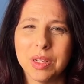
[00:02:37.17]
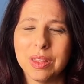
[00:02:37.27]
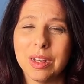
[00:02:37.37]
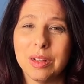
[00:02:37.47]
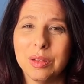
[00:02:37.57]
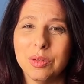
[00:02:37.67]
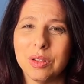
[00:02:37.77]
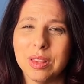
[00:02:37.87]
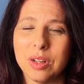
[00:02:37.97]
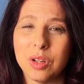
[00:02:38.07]
to the
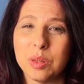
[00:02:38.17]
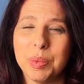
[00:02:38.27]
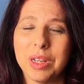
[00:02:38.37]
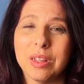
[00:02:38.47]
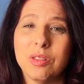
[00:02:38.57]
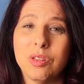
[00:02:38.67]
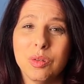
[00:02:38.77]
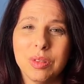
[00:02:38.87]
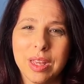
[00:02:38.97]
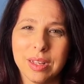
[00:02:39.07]
conclusion that just because
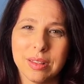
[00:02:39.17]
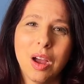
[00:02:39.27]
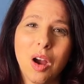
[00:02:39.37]
two things